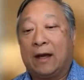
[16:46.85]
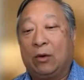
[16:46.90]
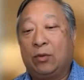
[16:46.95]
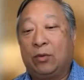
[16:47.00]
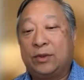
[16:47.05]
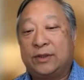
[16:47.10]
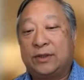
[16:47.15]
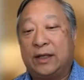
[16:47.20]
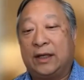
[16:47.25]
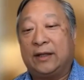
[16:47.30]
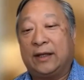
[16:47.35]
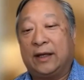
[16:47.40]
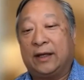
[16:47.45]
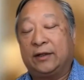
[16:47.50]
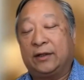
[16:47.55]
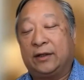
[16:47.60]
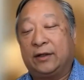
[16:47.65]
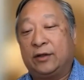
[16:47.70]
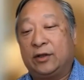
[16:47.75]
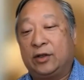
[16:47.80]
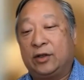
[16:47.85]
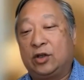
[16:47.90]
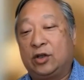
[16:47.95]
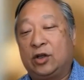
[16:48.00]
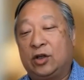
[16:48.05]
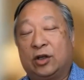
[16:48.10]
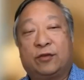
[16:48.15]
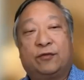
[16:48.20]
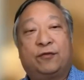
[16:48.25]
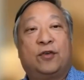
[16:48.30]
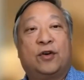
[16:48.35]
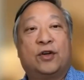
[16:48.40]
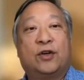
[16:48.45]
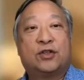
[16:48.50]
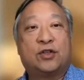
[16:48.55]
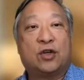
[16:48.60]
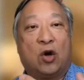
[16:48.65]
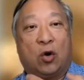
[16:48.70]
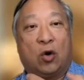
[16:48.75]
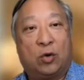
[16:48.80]
I would say that you got to
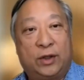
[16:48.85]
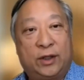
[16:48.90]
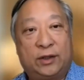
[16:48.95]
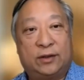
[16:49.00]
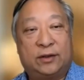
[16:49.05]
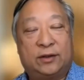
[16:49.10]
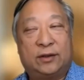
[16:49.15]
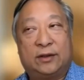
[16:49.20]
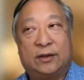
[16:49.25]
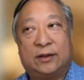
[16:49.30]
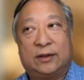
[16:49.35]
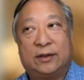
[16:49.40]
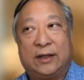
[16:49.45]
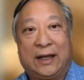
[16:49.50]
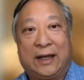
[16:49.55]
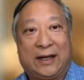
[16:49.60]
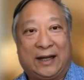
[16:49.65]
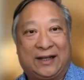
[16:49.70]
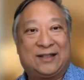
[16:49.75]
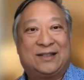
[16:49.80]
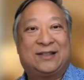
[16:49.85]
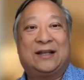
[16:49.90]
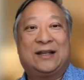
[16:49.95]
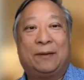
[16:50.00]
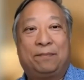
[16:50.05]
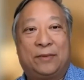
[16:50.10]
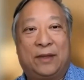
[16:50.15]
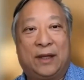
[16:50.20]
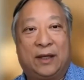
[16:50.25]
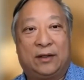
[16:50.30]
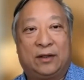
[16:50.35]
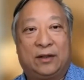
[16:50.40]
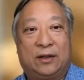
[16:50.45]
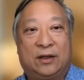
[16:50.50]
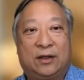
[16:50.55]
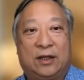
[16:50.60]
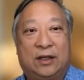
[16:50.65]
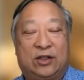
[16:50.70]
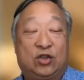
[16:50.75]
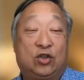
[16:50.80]
first own it and accept that
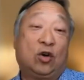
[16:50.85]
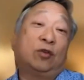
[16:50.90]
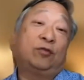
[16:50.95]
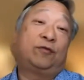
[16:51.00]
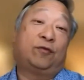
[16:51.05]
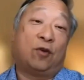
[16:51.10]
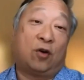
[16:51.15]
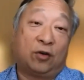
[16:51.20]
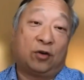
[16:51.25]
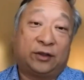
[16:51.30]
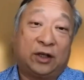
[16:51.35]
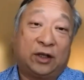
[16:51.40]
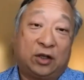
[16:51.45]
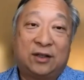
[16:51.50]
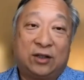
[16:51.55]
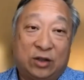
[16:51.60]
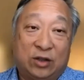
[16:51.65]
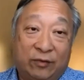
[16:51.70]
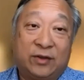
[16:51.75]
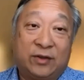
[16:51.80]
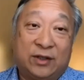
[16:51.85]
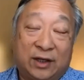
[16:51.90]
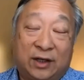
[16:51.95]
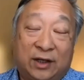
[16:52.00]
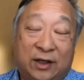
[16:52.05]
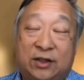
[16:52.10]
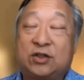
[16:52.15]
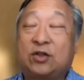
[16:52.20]
it's your fault that you haven't done.